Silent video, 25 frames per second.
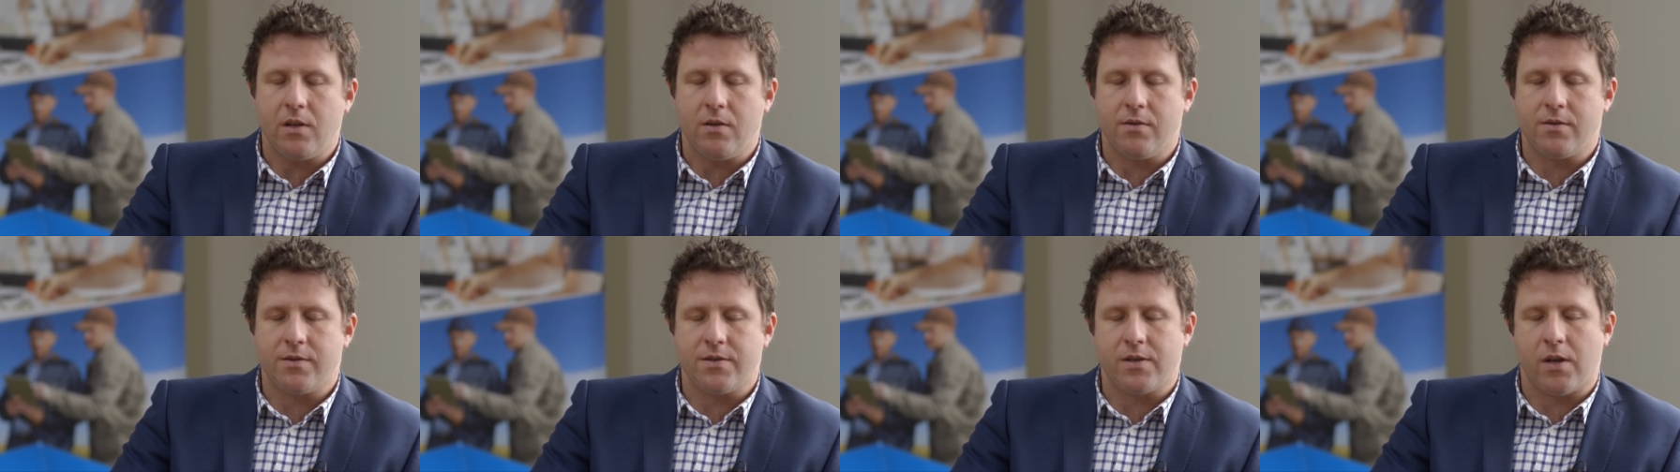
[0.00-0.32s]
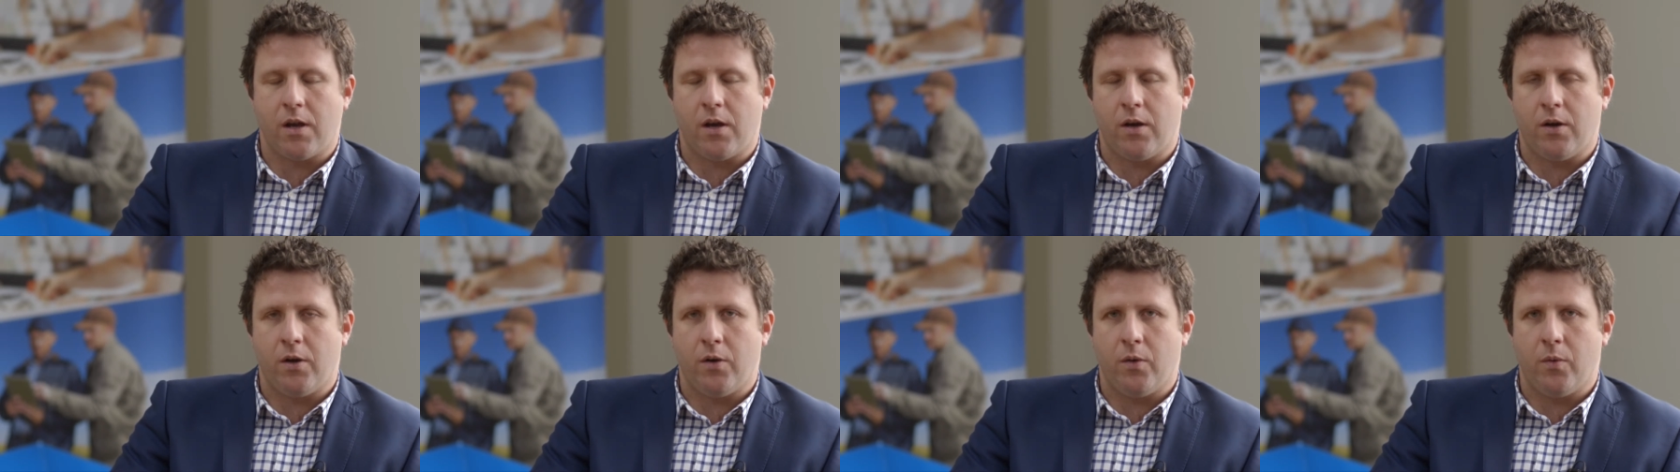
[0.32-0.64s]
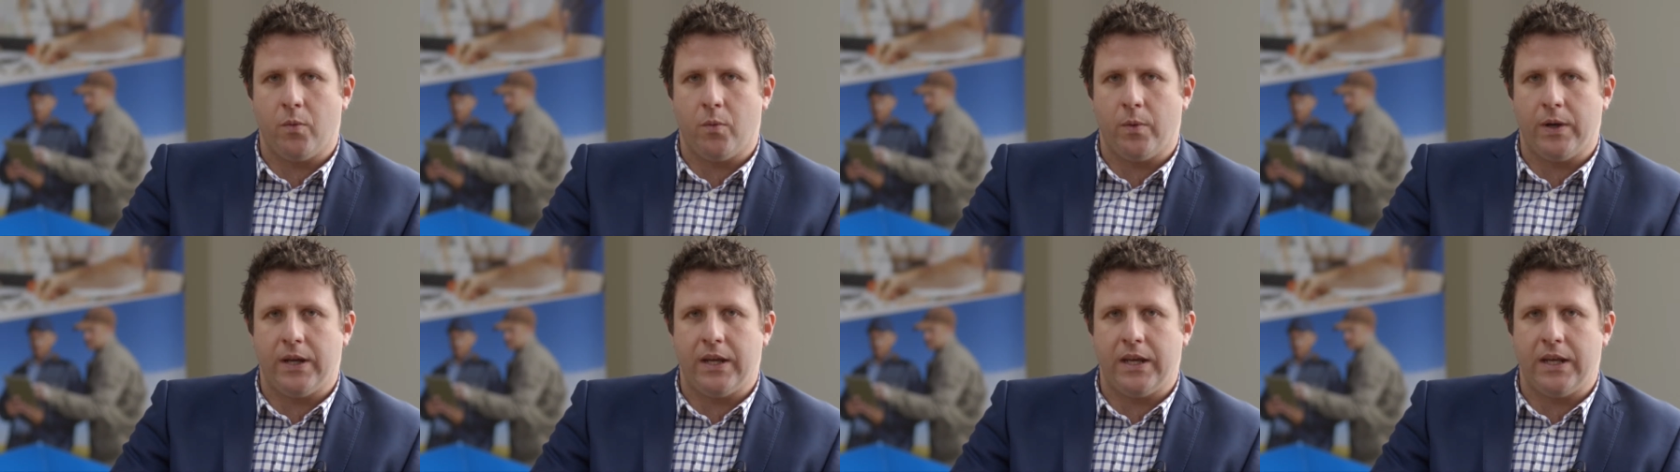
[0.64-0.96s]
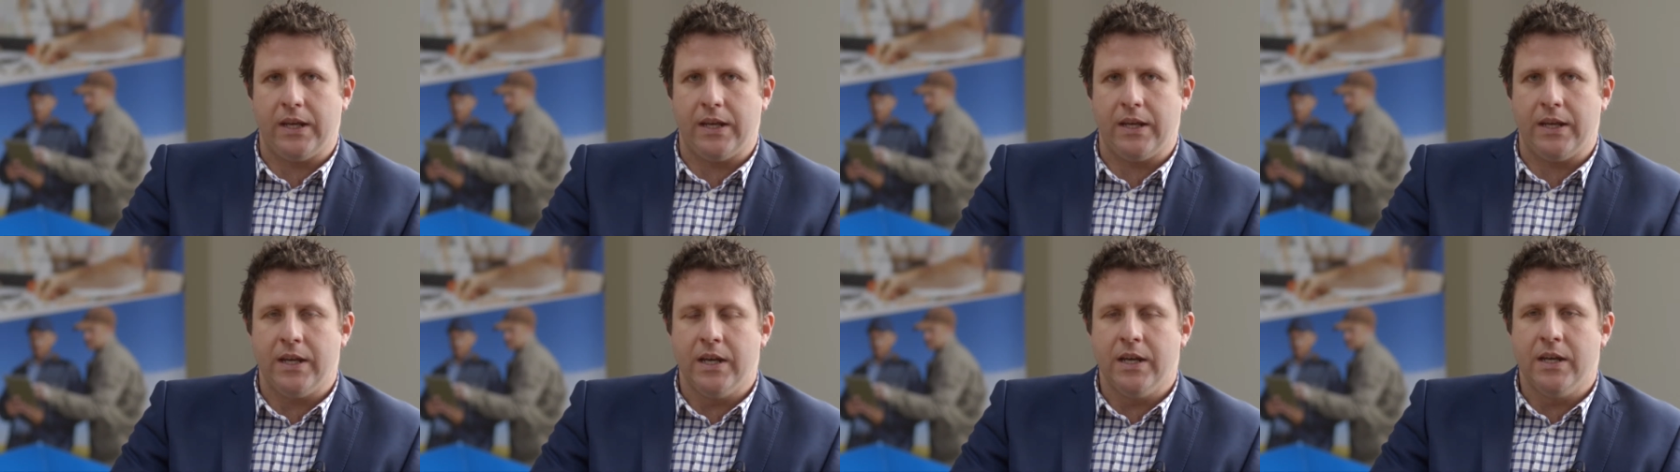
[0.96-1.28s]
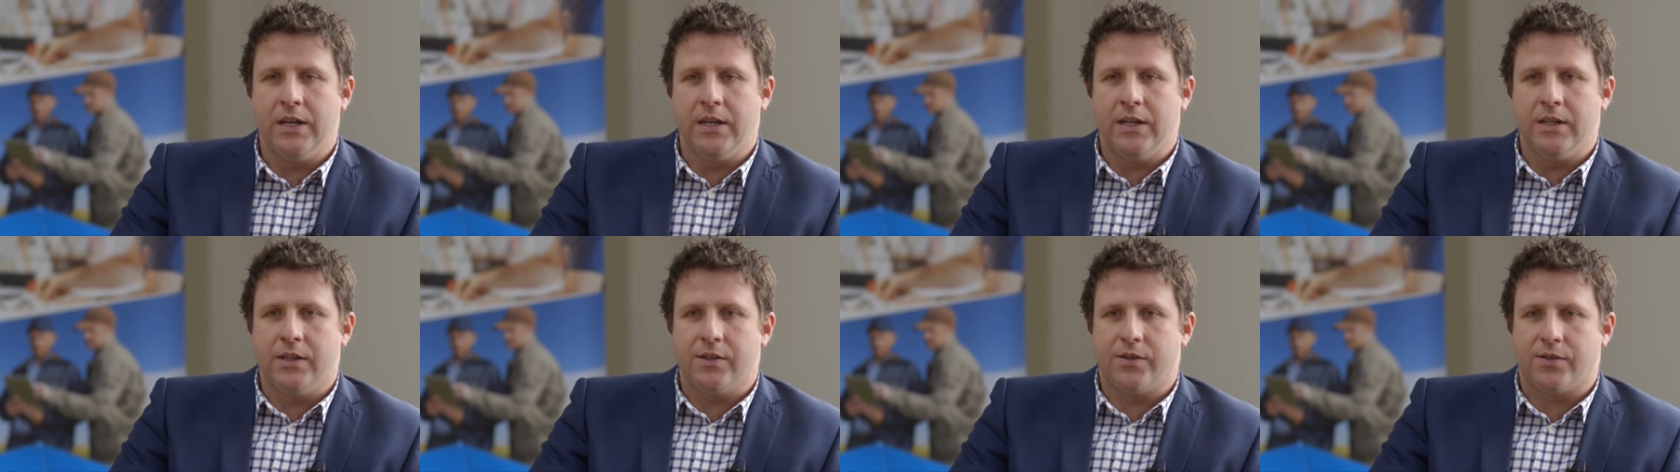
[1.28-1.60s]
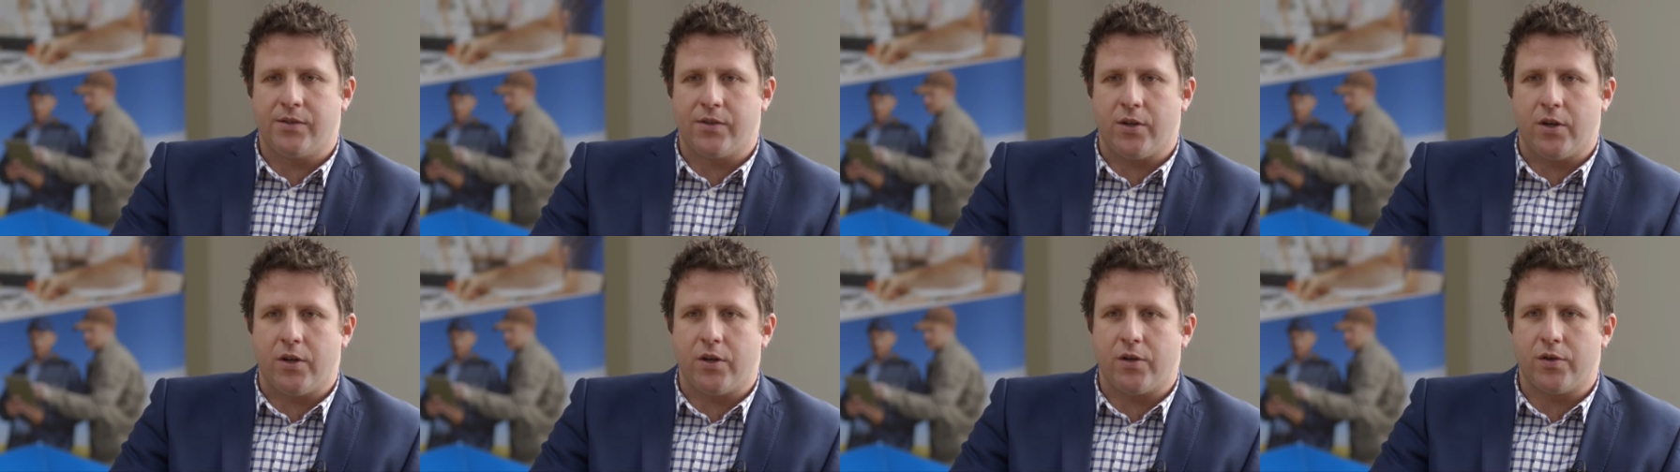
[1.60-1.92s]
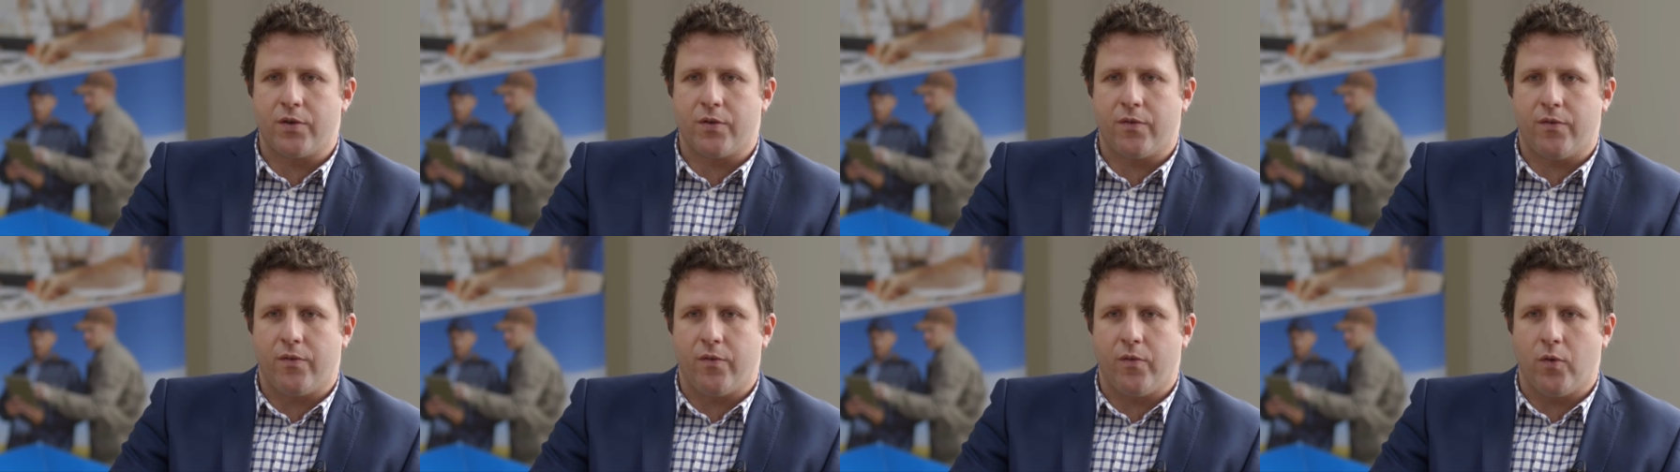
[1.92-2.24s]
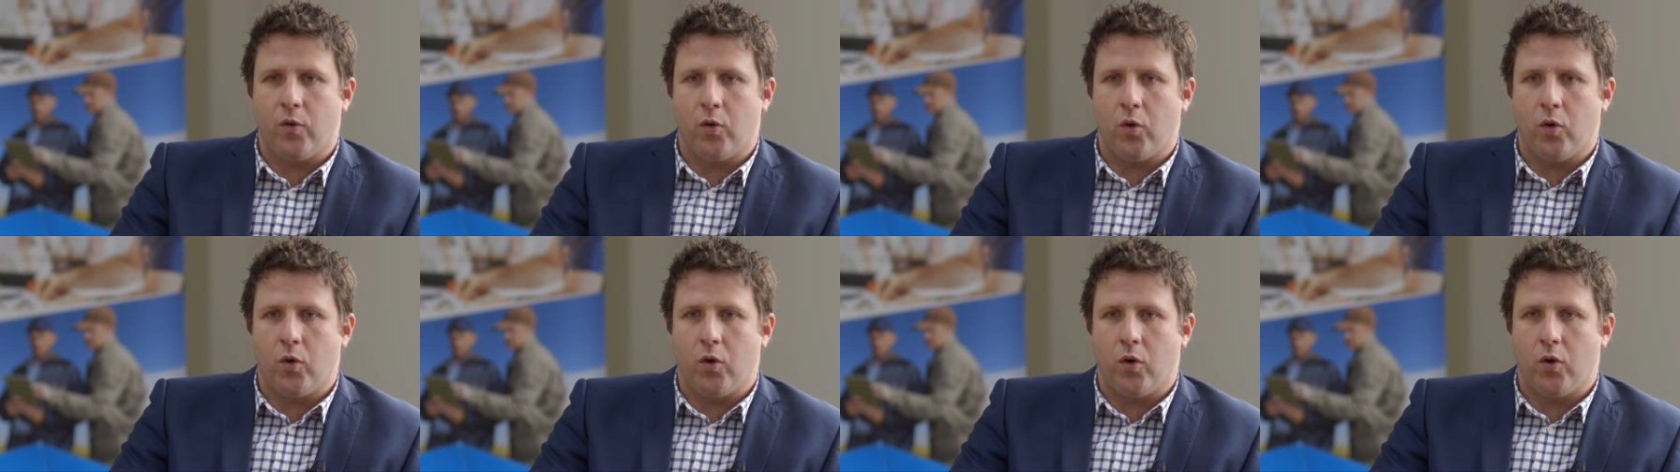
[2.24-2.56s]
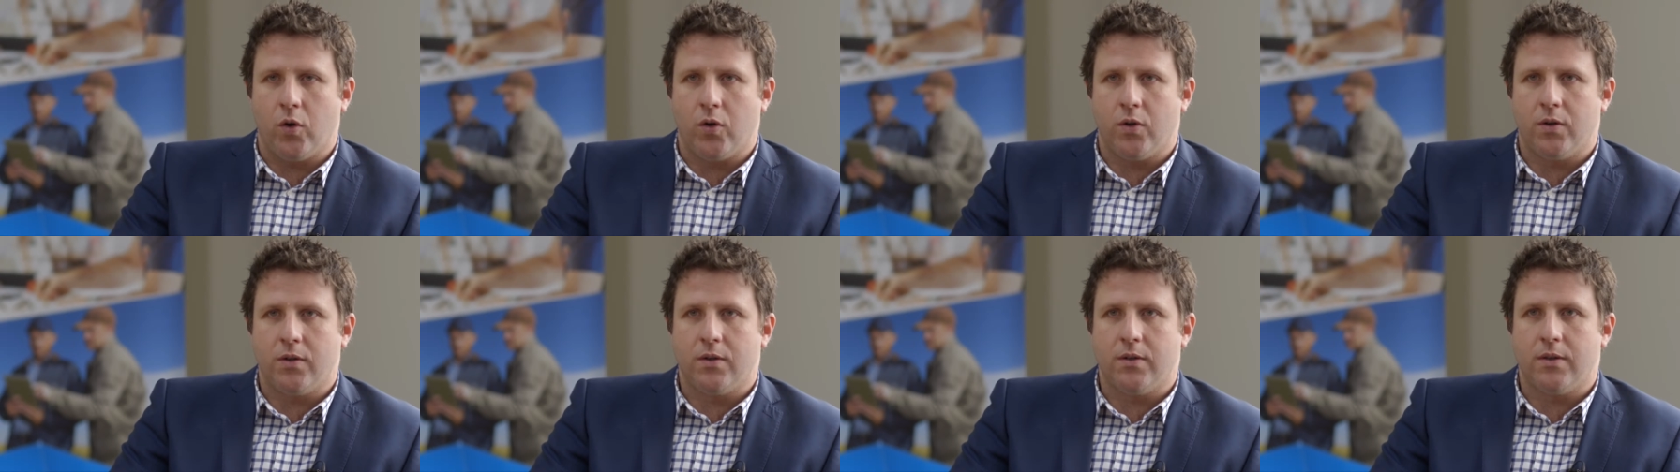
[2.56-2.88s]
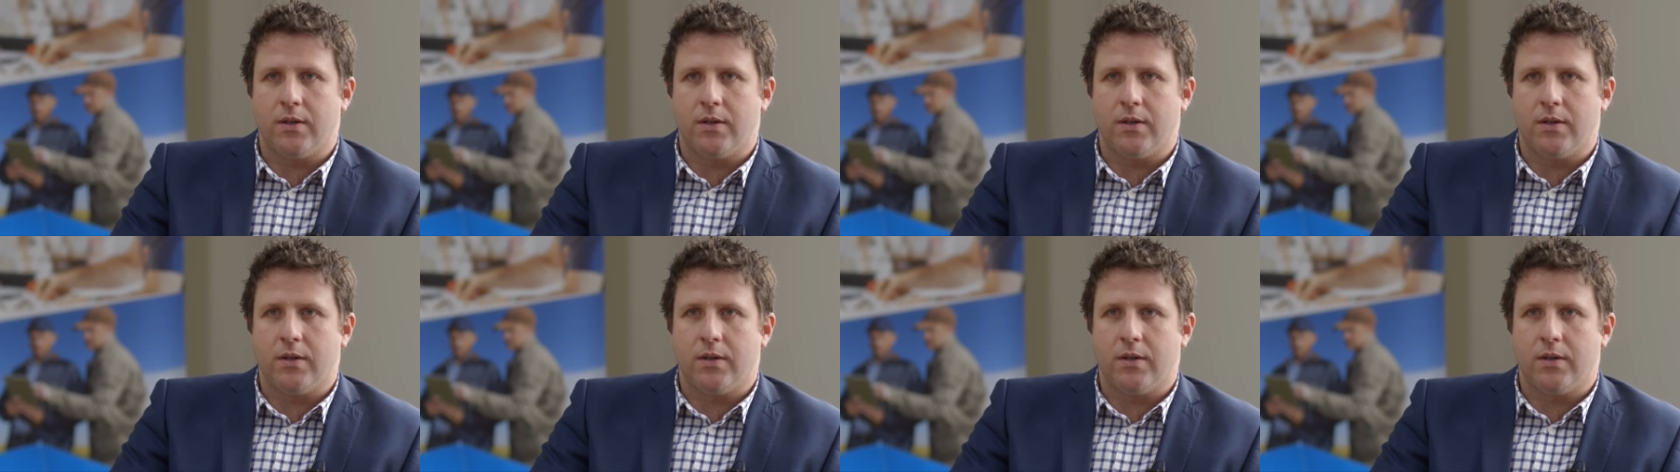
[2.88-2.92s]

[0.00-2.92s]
So we searched for